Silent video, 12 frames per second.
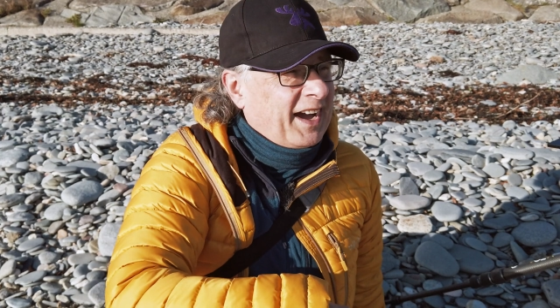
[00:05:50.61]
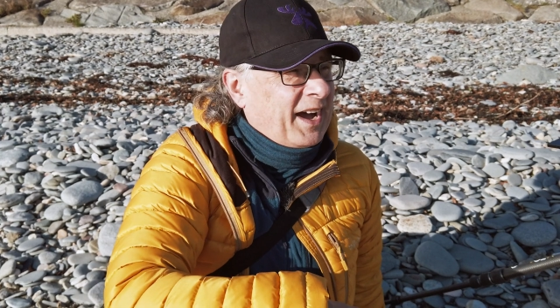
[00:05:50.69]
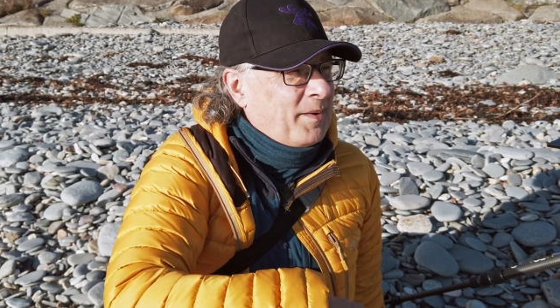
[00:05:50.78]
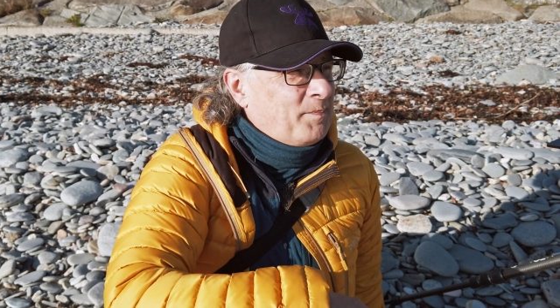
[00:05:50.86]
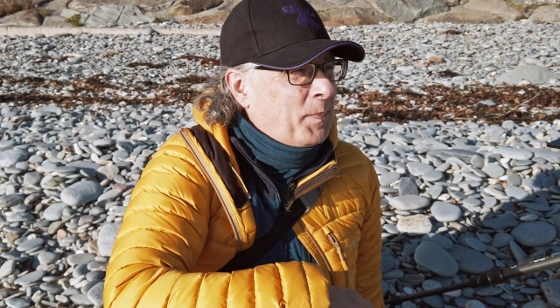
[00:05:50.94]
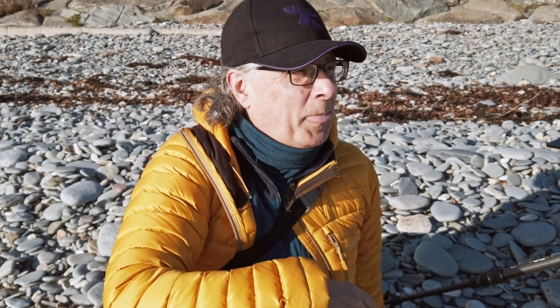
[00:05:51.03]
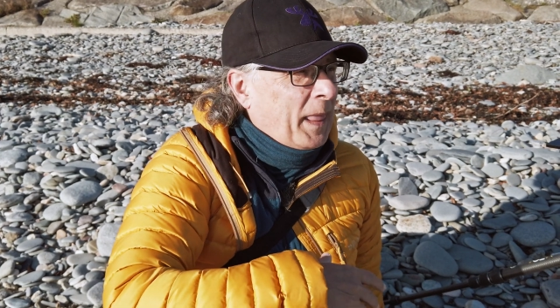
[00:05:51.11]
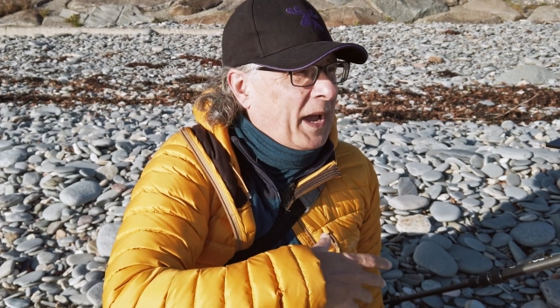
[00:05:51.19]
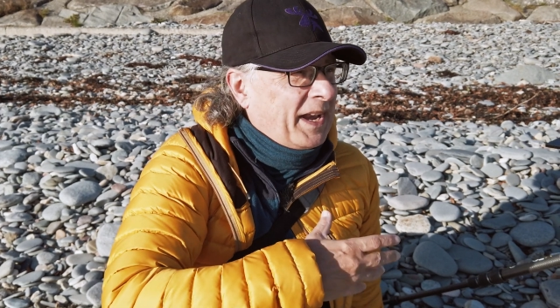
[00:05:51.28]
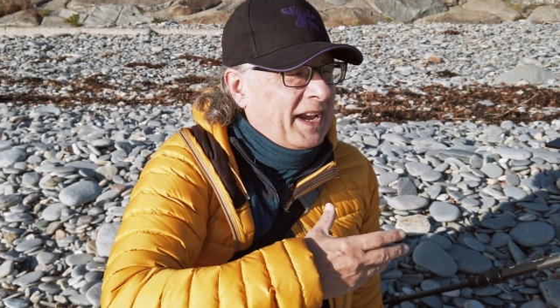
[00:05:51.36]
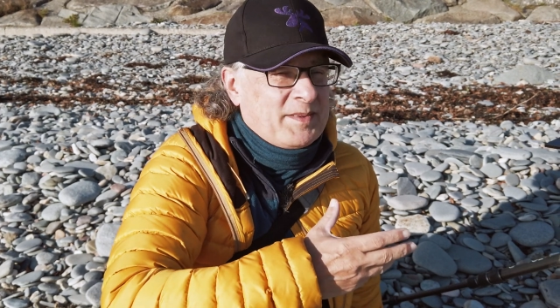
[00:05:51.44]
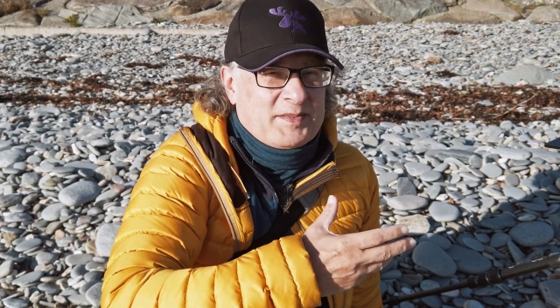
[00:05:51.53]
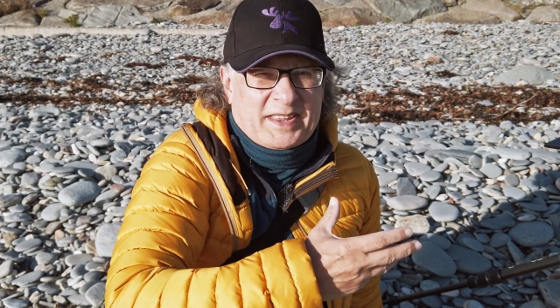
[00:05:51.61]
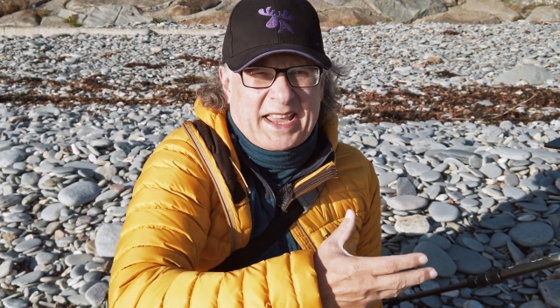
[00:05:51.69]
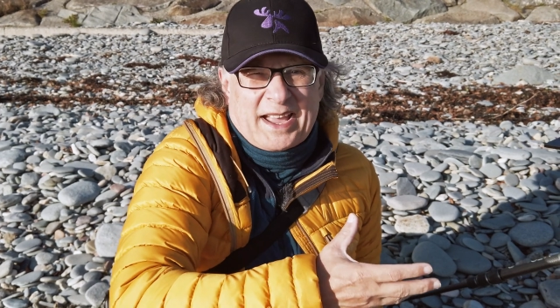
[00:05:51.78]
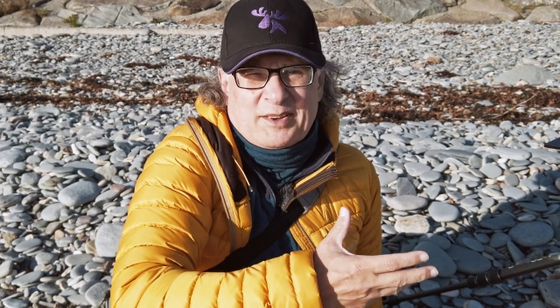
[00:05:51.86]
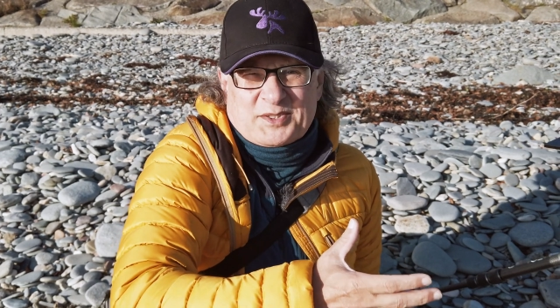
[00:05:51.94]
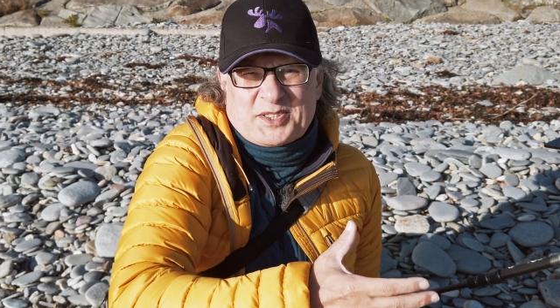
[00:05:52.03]
and
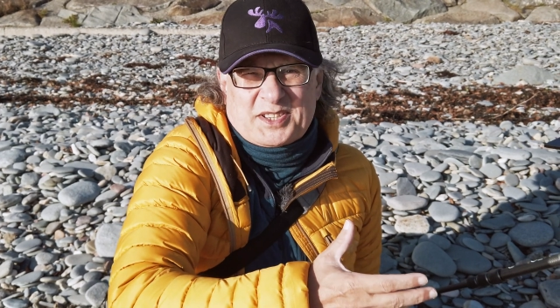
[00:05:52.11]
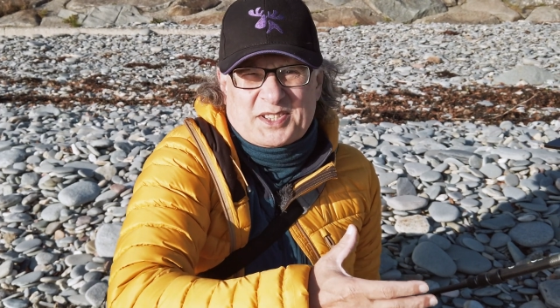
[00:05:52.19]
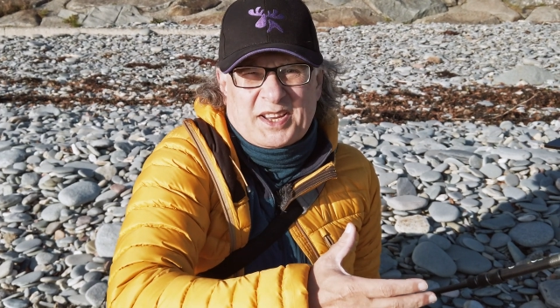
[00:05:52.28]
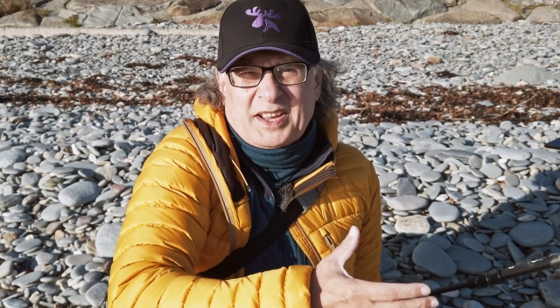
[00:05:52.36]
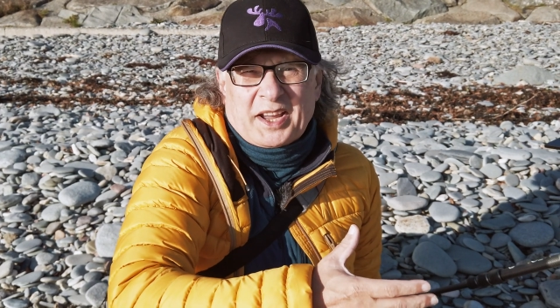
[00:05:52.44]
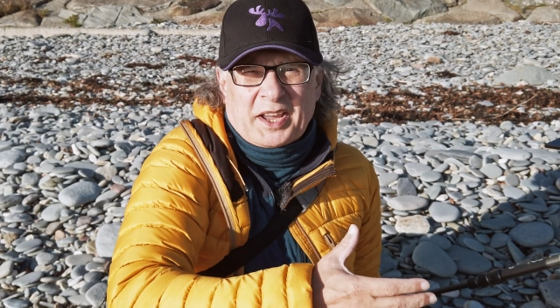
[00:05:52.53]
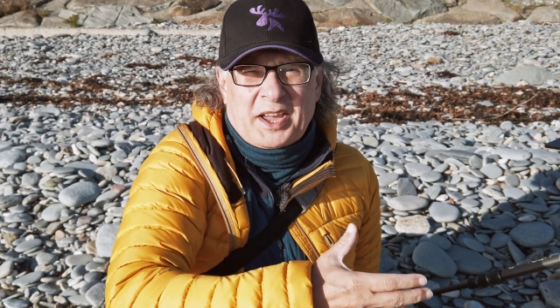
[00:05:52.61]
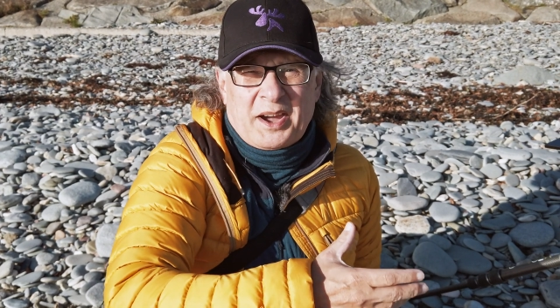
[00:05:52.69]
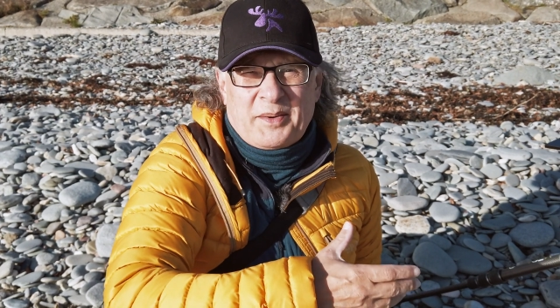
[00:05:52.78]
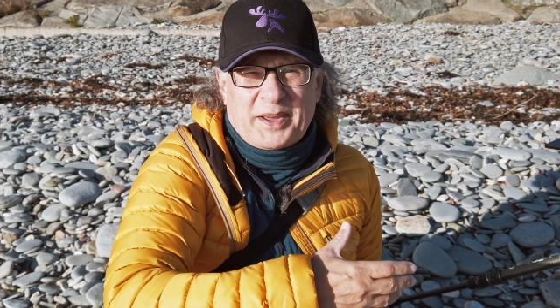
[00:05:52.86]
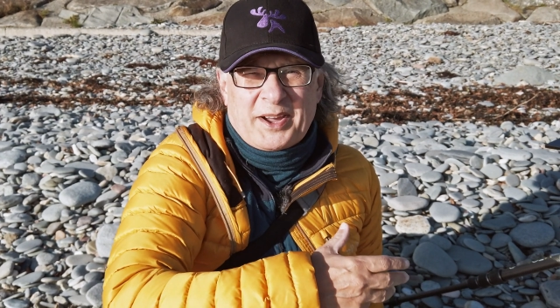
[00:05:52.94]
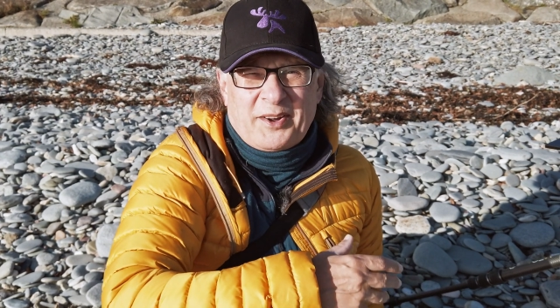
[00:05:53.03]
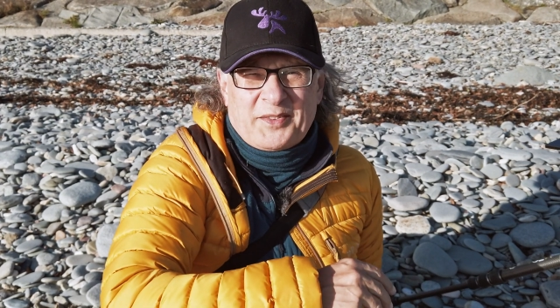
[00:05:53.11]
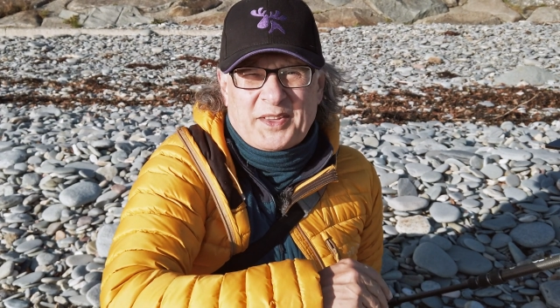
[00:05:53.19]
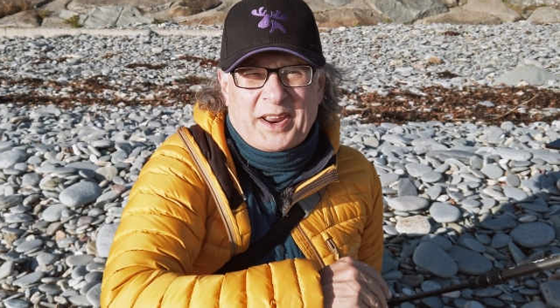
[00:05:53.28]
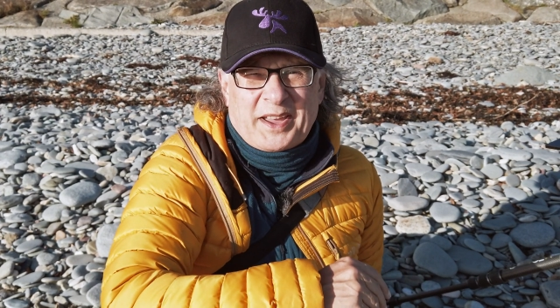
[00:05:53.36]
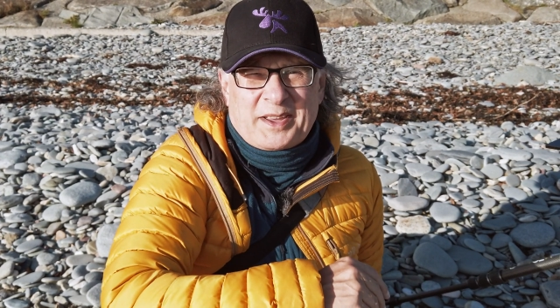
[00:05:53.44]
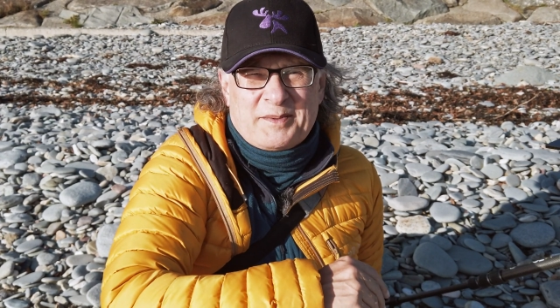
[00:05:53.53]
anything else that's going on
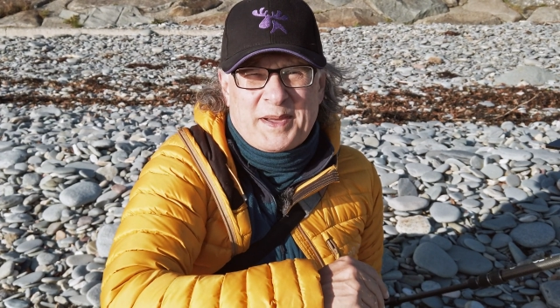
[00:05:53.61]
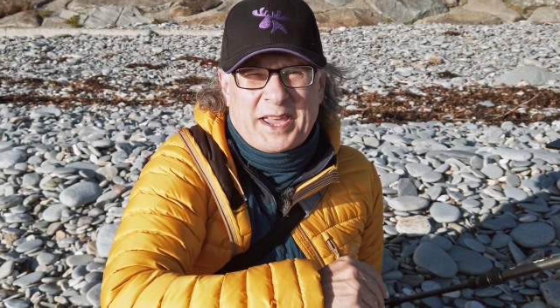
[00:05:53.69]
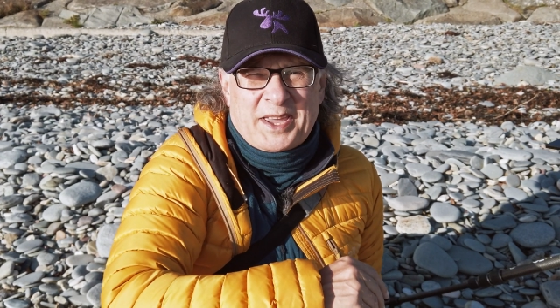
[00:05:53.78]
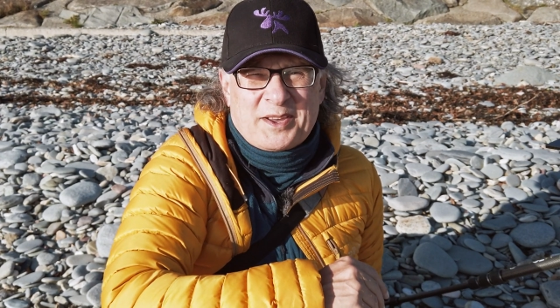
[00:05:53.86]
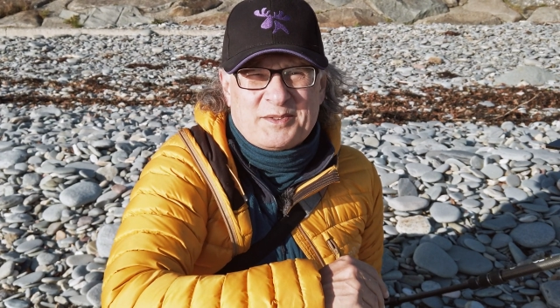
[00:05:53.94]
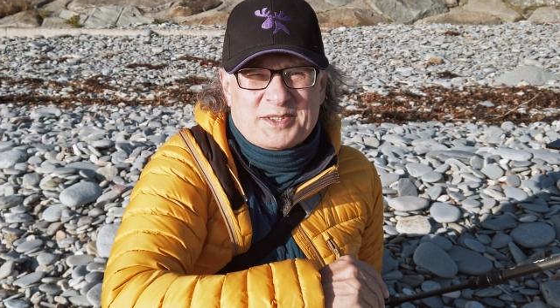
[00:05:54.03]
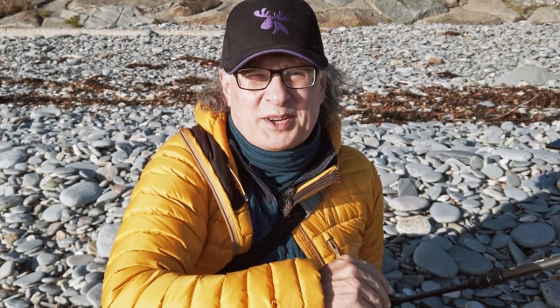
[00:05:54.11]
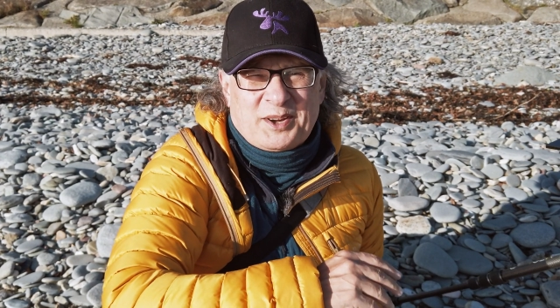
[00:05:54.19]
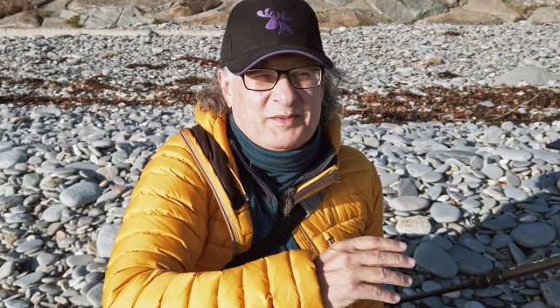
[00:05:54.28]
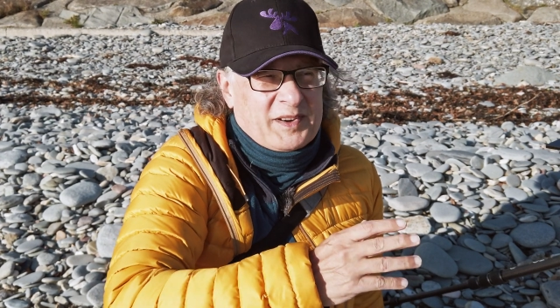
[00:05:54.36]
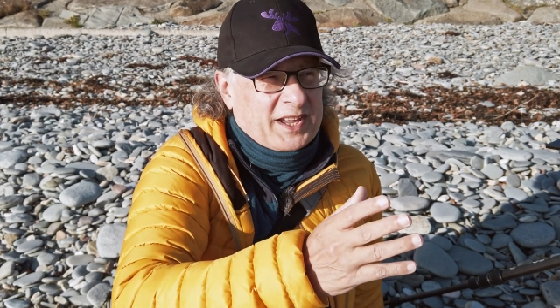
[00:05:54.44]
that I can make use of,